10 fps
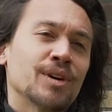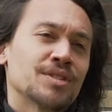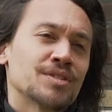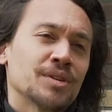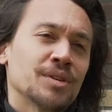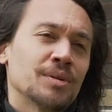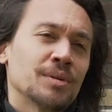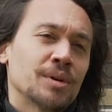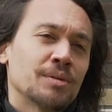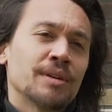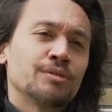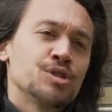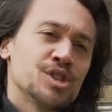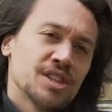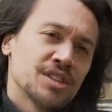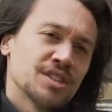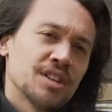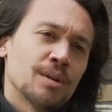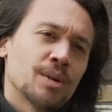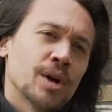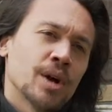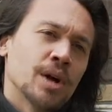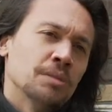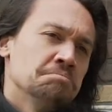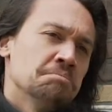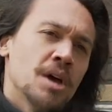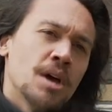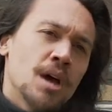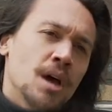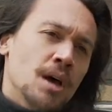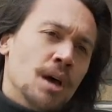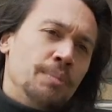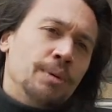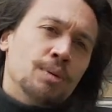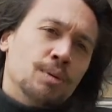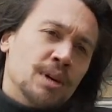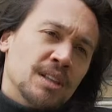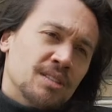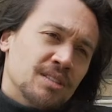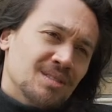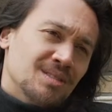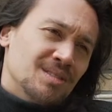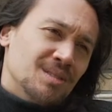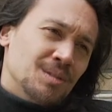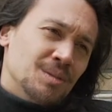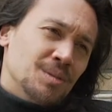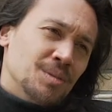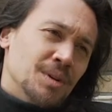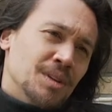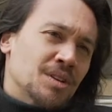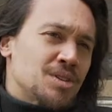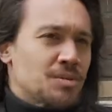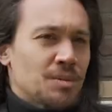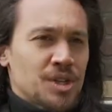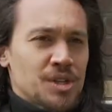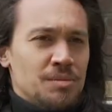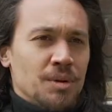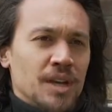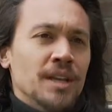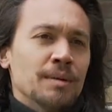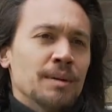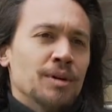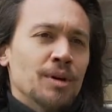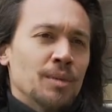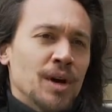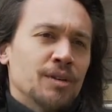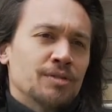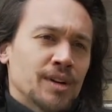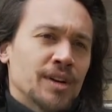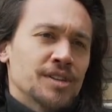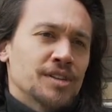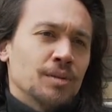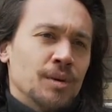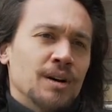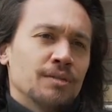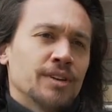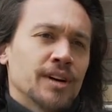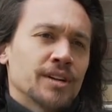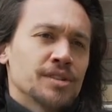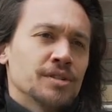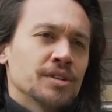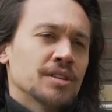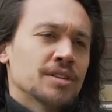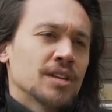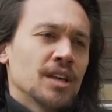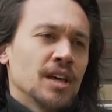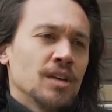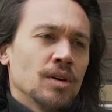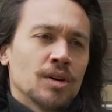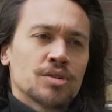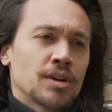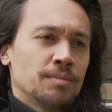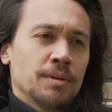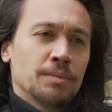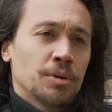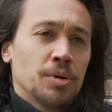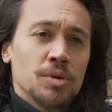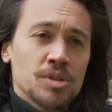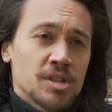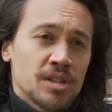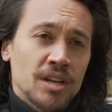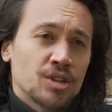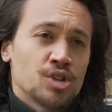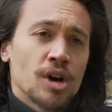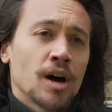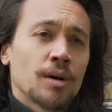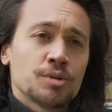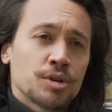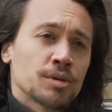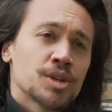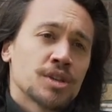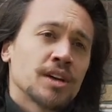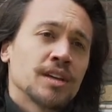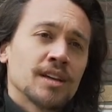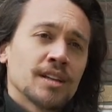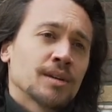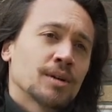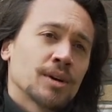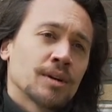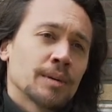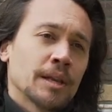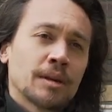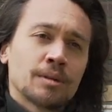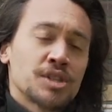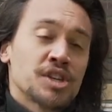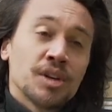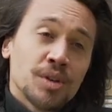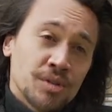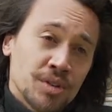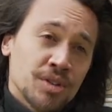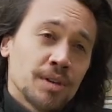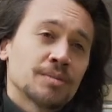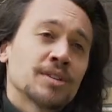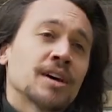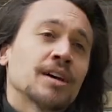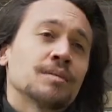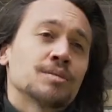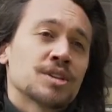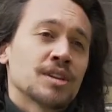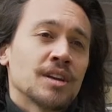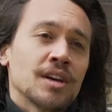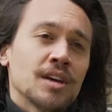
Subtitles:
So there were refugees, there were people with not so much money, maybe on welfare, as you can say. You also had people who just had jobs or were studying. They were coming. There were children sometimes and